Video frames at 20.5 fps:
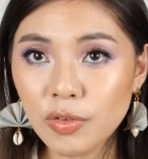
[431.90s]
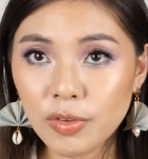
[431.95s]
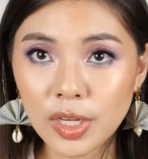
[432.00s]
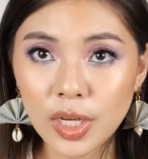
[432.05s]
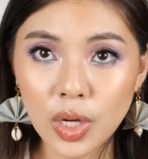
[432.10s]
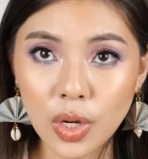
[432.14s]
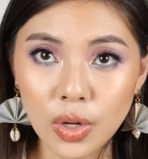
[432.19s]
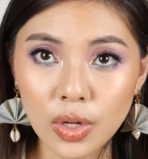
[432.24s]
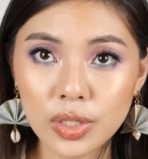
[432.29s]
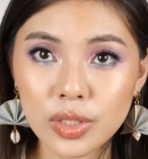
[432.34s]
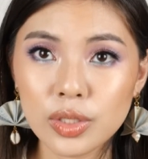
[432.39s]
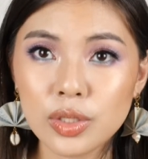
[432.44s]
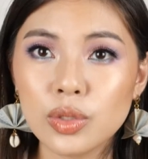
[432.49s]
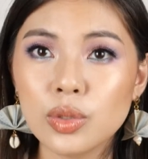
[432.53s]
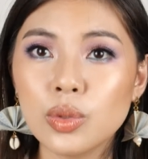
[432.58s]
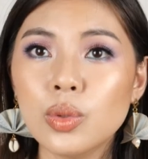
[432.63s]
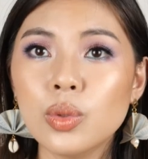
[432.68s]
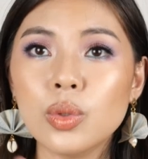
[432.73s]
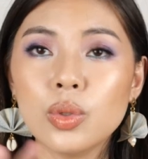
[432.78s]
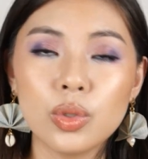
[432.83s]
Moving on
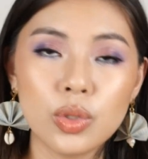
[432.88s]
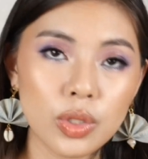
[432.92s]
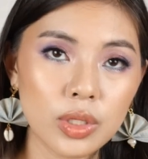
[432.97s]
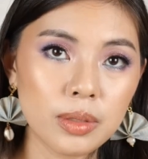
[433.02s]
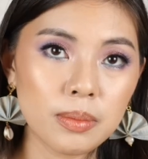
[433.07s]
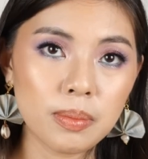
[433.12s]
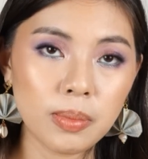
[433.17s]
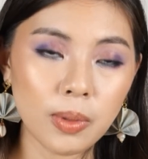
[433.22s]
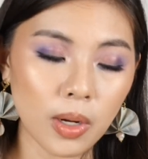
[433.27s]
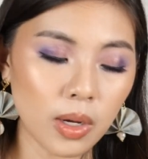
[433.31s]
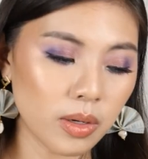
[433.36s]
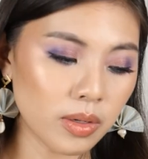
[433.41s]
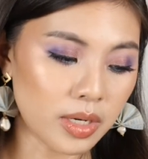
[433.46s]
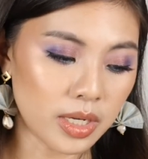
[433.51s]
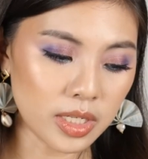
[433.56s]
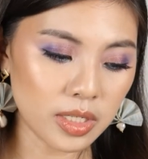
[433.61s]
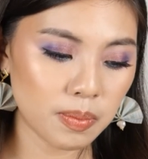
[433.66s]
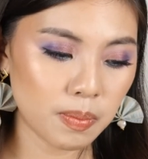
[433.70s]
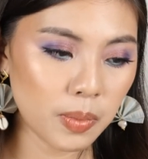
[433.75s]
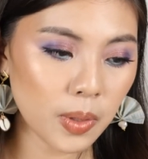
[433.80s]
to good
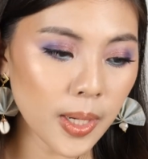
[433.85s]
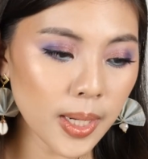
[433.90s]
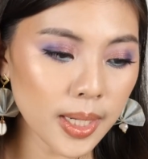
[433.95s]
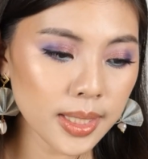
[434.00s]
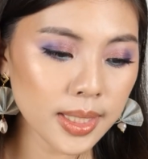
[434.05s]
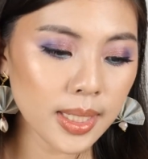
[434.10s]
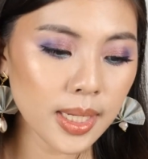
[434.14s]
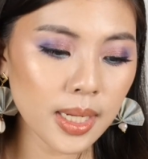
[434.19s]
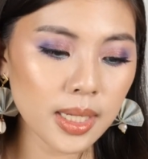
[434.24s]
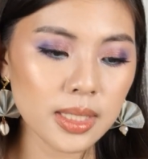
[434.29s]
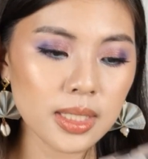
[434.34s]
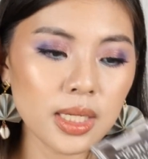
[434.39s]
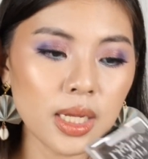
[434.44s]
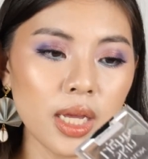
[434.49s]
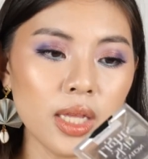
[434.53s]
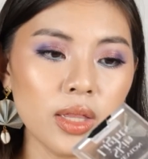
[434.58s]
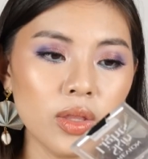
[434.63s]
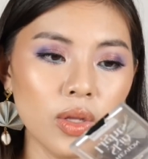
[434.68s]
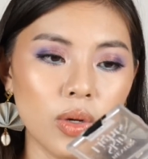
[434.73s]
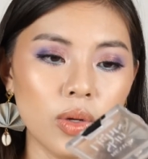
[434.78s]
progress products.
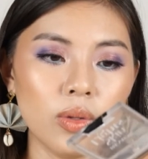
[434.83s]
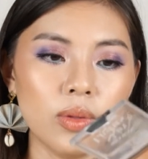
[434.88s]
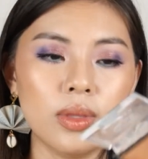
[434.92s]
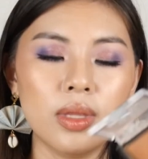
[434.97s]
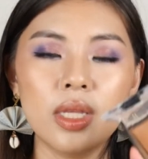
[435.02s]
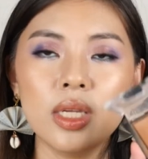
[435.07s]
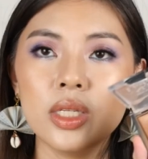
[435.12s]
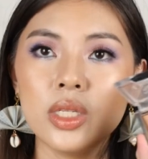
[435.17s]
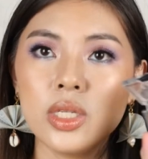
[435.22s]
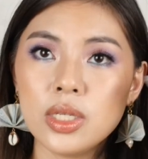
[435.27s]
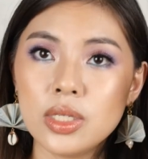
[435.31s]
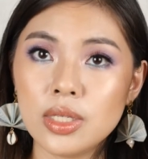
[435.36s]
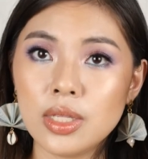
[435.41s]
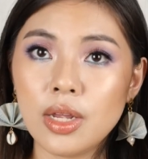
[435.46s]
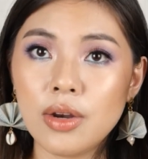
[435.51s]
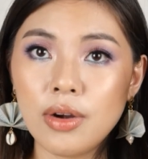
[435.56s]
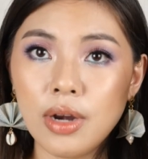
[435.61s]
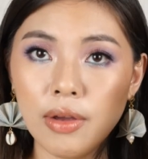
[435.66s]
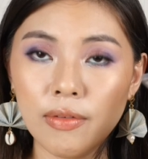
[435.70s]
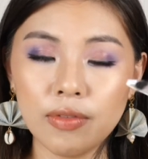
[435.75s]
Eto, this is
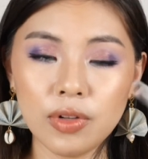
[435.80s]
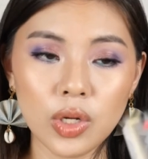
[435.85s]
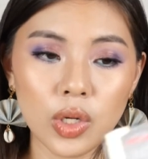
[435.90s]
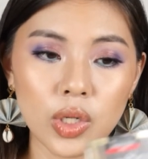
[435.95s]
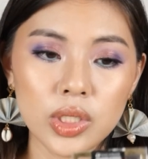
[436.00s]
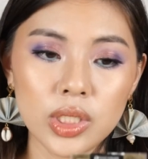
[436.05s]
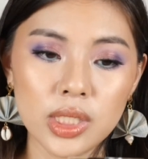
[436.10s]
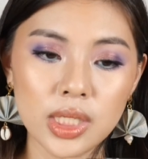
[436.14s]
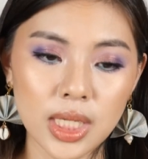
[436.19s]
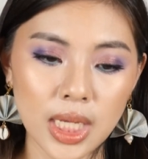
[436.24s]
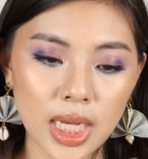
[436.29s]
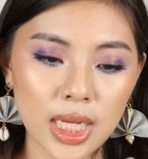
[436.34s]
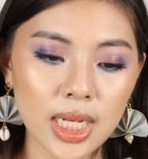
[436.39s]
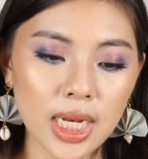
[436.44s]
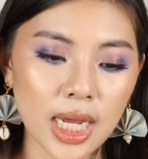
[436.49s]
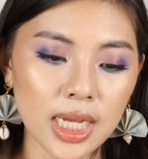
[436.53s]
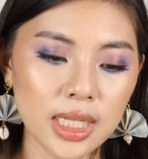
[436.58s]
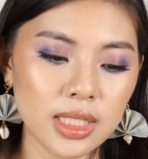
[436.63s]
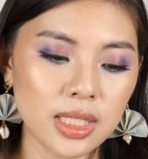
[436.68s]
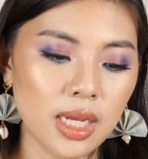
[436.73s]
the Revlon Skin
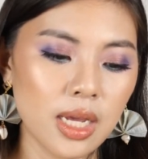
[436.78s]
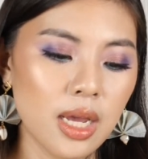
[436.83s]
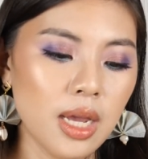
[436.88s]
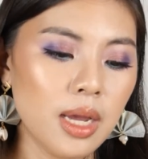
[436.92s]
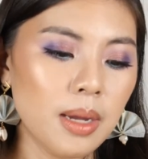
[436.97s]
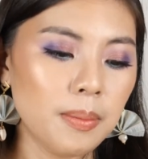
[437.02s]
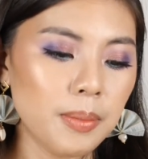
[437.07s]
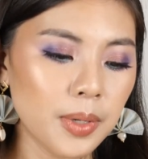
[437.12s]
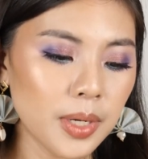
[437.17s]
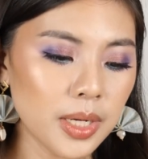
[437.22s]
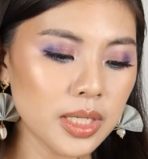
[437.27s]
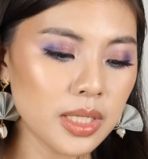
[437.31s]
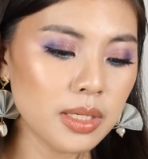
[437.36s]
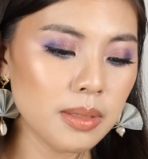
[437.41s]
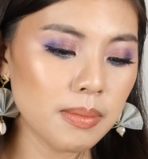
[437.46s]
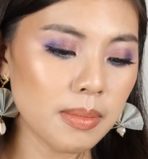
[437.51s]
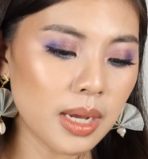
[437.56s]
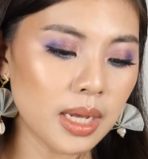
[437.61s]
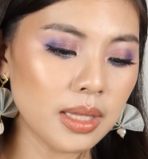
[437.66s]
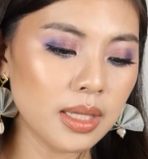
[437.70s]
Lights
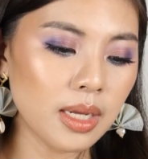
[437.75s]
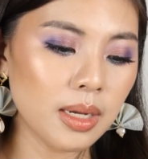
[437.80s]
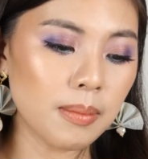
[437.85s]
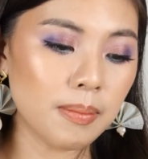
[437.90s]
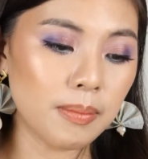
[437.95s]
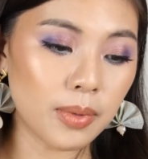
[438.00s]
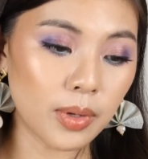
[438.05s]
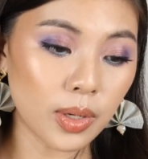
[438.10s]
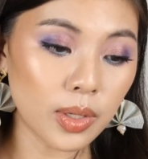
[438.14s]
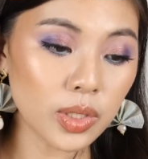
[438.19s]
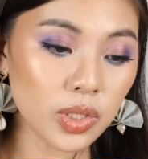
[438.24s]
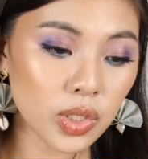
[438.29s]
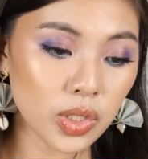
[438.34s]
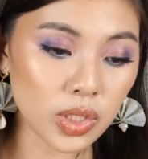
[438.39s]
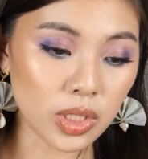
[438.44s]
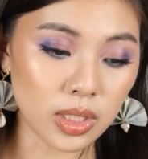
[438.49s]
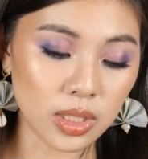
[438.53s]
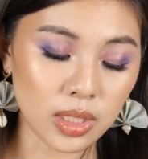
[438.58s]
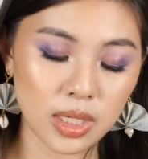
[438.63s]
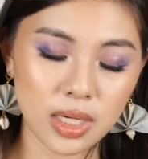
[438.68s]
Prismatic
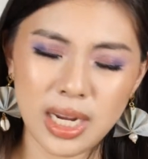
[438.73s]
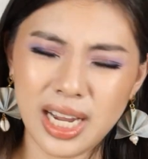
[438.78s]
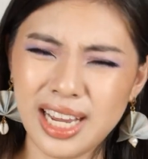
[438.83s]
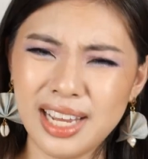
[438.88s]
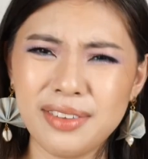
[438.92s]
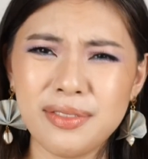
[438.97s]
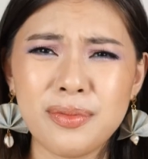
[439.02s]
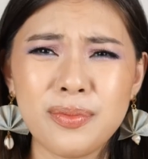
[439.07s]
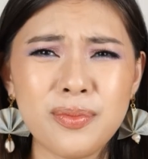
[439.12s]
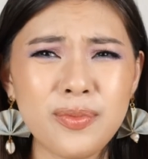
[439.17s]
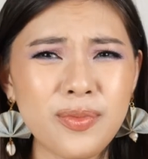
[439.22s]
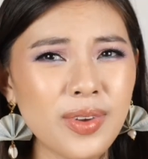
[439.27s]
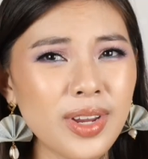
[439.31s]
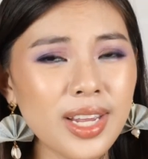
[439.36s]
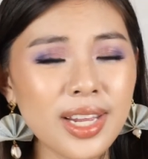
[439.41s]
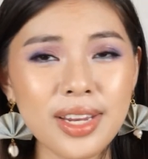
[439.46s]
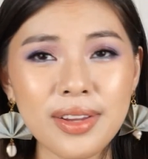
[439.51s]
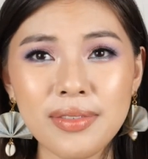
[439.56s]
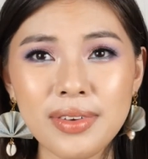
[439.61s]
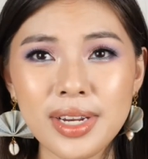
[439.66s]
Bronzer. I
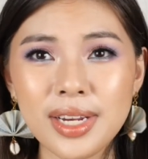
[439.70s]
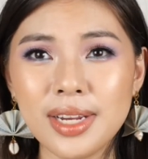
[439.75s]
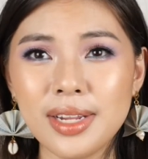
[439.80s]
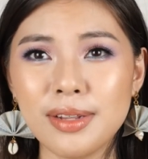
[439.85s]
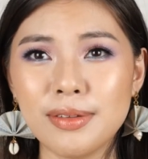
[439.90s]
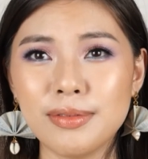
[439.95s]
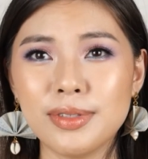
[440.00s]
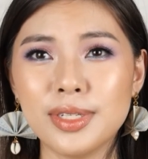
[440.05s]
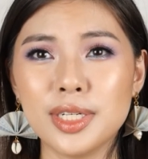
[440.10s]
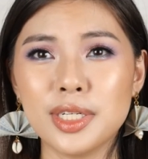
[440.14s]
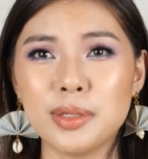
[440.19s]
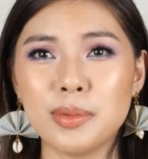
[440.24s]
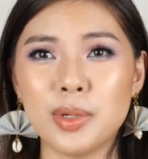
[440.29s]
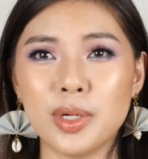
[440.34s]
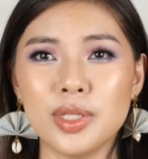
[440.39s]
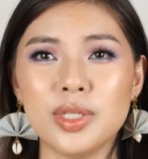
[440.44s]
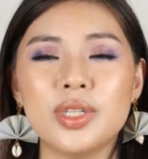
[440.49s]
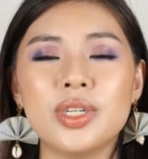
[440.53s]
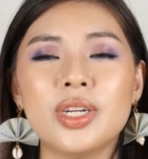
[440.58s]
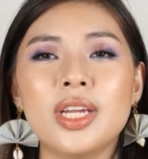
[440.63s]
really, really love this
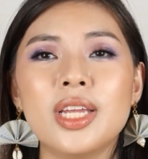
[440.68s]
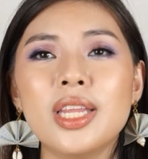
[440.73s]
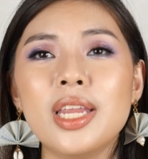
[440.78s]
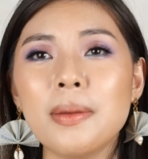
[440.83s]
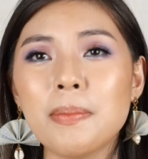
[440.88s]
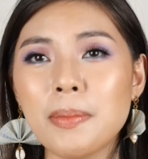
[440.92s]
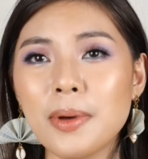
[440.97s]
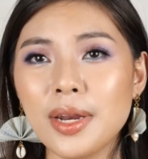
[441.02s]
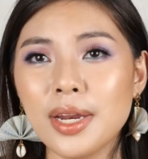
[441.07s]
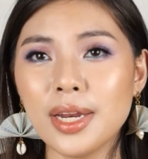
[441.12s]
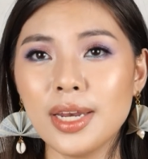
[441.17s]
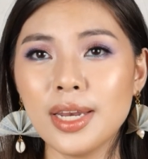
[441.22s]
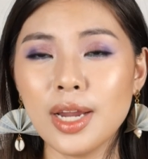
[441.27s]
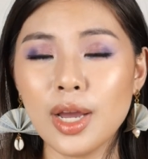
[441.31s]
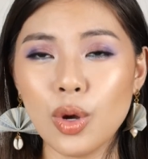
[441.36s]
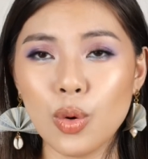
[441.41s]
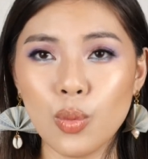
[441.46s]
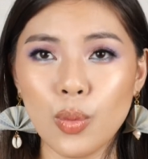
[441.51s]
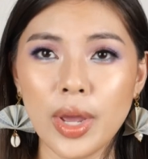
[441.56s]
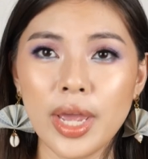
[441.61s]
bronzer. Hindi pa rin
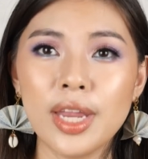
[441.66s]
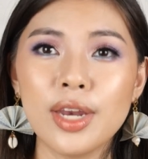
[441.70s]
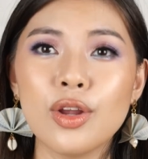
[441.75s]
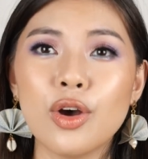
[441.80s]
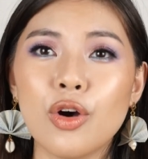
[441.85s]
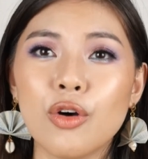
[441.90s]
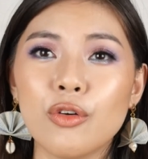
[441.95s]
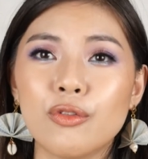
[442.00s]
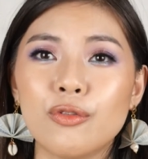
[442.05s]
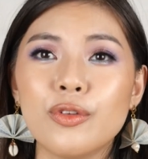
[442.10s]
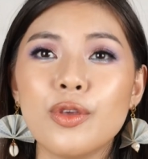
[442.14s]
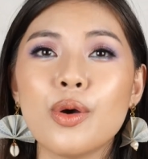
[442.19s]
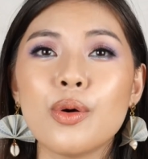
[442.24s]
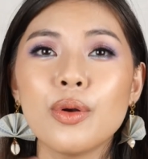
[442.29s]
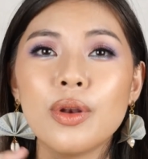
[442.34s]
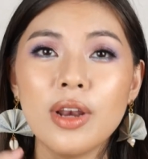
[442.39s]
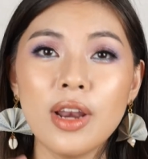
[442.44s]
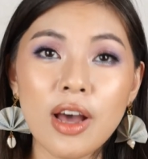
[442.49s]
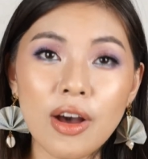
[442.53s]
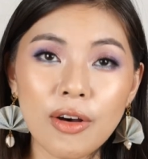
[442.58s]
nag-wane off
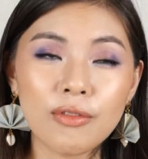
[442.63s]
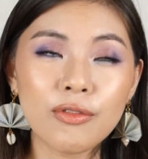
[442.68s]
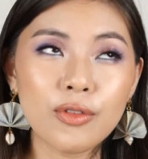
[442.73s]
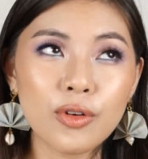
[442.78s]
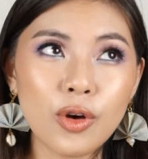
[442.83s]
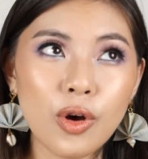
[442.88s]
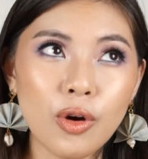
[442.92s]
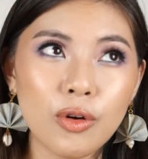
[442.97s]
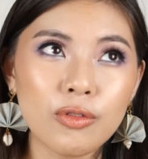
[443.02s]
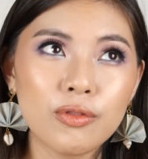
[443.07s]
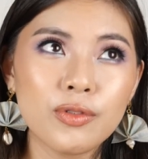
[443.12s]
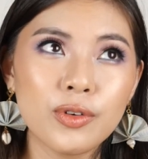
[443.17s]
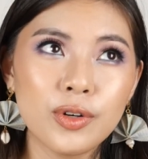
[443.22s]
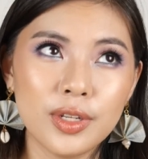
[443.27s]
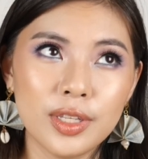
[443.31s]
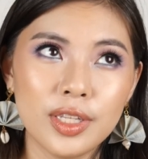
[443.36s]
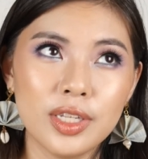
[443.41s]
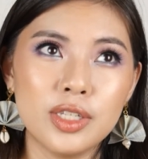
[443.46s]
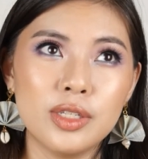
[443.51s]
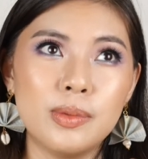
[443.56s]
yung love ko for
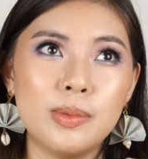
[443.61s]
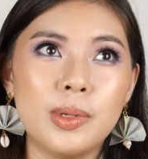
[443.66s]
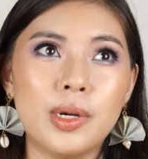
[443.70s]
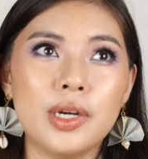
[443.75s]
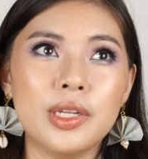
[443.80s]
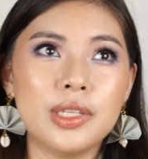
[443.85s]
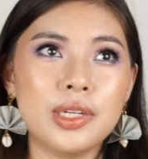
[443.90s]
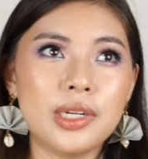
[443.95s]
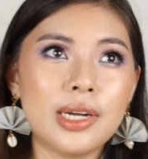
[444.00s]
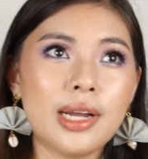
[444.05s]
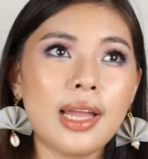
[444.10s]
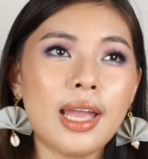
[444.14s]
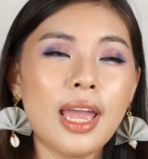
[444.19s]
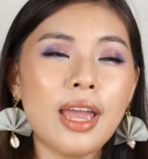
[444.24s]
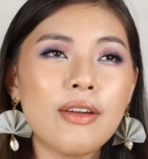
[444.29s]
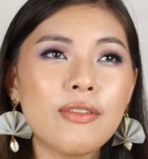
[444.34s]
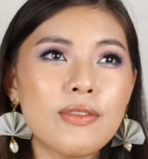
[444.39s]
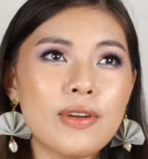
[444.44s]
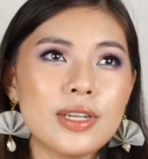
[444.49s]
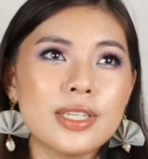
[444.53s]
this product
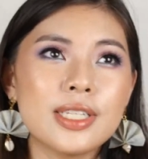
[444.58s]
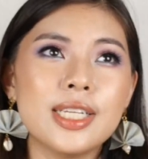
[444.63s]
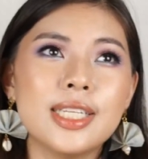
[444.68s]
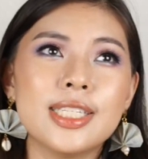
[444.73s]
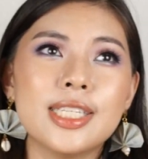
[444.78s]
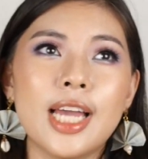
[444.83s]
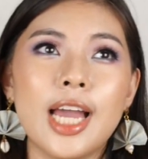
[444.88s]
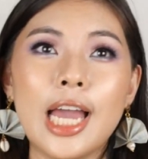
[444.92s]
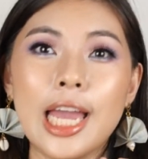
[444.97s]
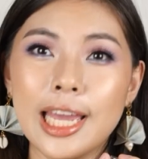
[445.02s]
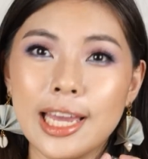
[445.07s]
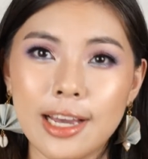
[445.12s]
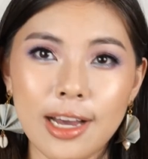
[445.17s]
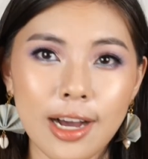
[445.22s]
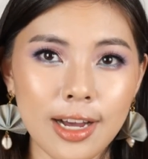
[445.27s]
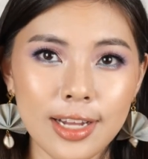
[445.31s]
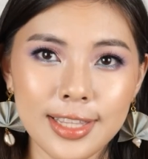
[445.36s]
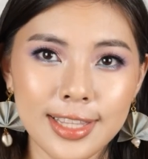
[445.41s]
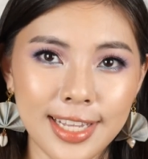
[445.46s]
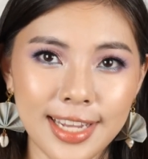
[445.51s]
ever since I
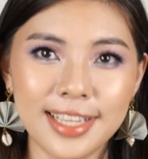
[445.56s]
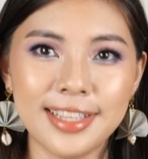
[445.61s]
got